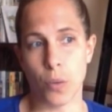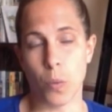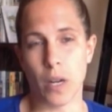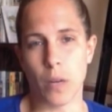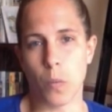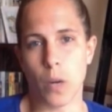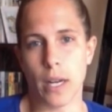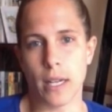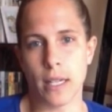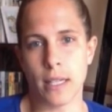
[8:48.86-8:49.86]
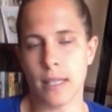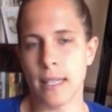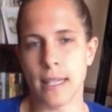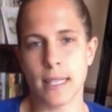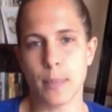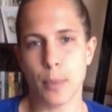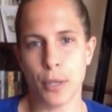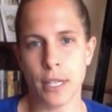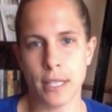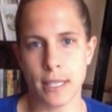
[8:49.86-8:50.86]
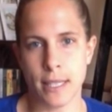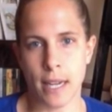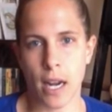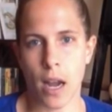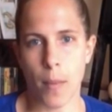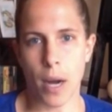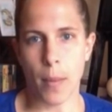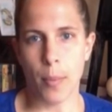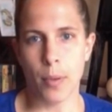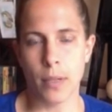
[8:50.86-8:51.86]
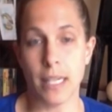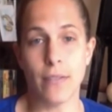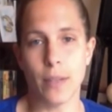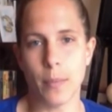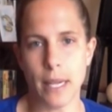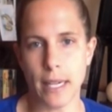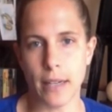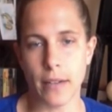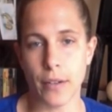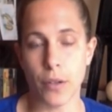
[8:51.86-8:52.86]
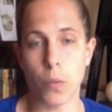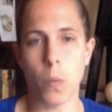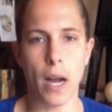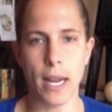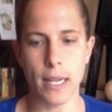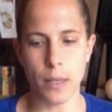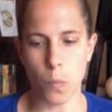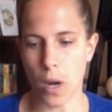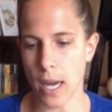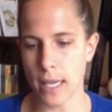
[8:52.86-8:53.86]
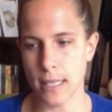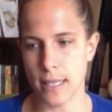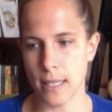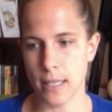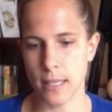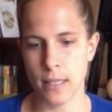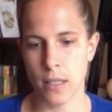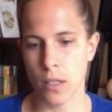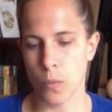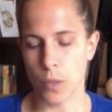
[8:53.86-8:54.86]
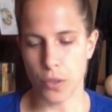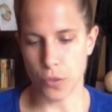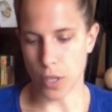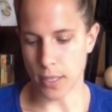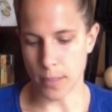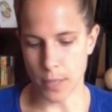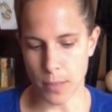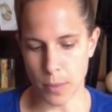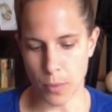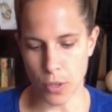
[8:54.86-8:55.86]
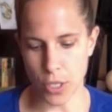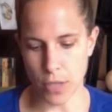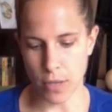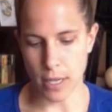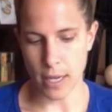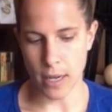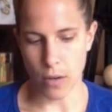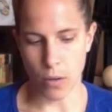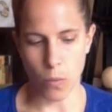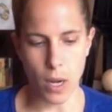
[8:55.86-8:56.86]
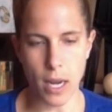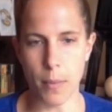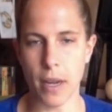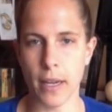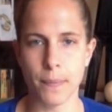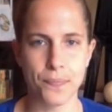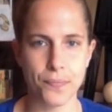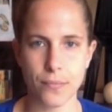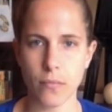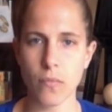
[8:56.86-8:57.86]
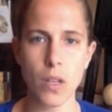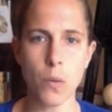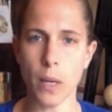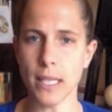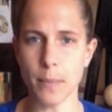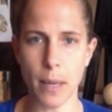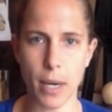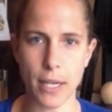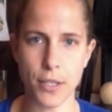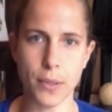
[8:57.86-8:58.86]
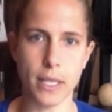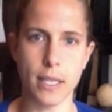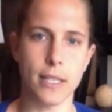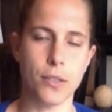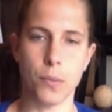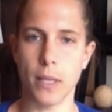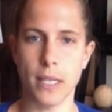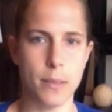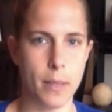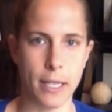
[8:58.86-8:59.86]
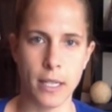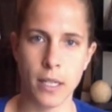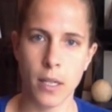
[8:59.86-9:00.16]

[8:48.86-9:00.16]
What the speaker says: what the experiences that come up even mean. Why is this withdrawal symptom emerging right now, or why is my mind doing this, or why is my